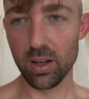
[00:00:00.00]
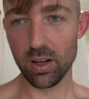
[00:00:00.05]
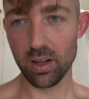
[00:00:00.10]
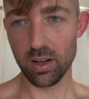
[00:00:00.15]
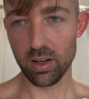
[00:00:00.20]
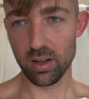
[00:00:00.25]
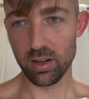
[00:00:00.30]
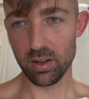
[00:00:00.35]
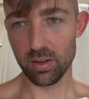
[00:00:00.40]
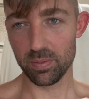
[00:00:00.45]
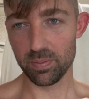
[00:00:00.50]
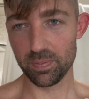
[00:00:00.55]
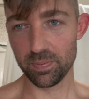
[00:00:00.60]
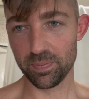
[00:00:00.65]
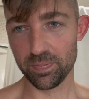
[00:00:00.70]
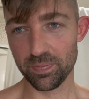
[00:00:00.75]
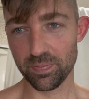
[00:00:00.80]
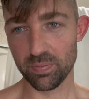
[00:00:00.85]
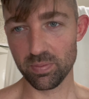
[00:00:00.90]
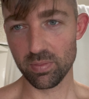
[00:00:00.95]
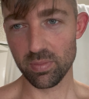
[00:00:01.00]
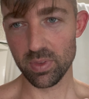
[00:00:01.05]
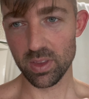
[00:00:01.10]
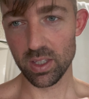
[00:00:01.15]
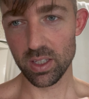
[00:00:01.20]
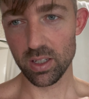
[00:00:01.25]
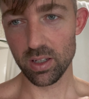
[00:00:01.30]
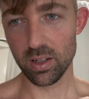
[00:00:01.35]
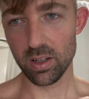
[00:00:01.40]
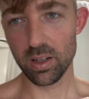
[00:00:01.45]
um,
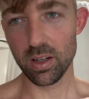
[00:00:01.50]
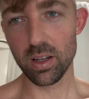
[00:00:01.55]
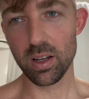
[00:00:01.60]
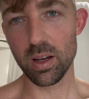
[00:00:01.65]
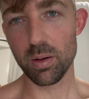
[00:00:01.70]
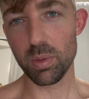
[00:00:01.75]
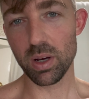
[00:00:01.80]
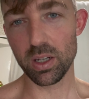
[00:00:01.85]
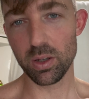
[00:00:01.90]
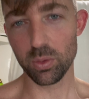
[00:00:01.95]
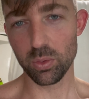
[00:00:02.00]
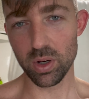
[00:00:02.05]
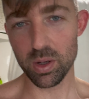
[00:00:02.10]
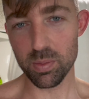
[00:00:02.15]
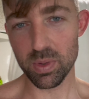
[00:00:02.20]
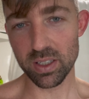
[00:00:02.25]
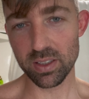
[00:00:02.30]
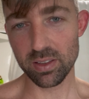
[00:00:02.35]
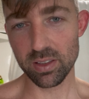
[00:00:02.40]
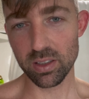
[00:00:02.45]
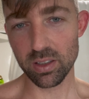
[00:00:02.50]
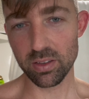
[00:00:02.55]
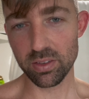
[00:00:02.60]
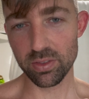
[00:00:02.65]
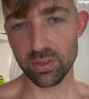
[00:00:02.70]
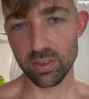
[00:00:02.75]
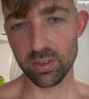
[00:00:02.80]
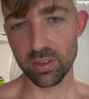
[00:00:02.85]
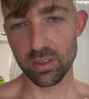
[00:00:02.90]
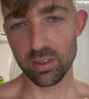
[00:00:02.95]
about to weigh myself